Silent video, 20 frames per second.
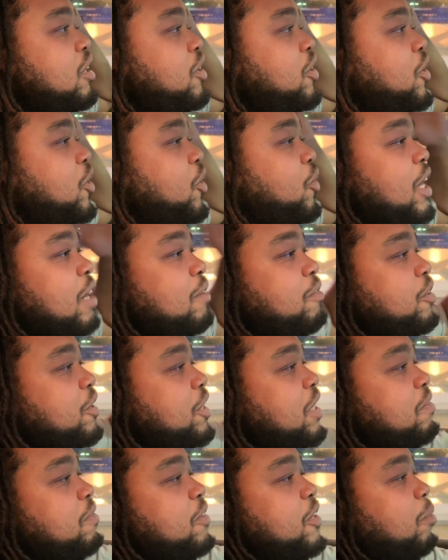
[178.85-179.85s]
you know, never
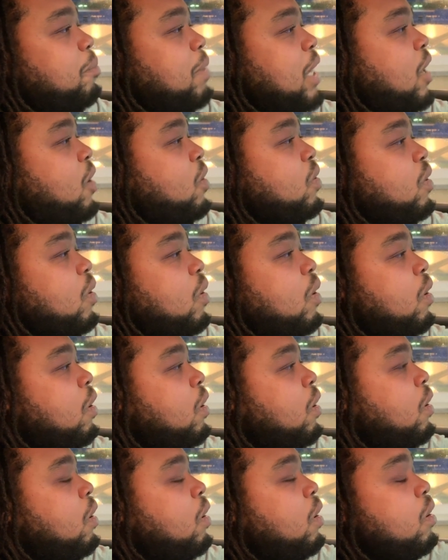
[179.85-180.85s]
giving up
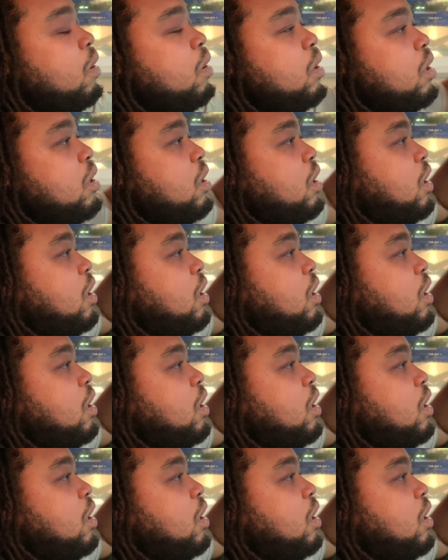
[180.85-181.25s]
alcohol.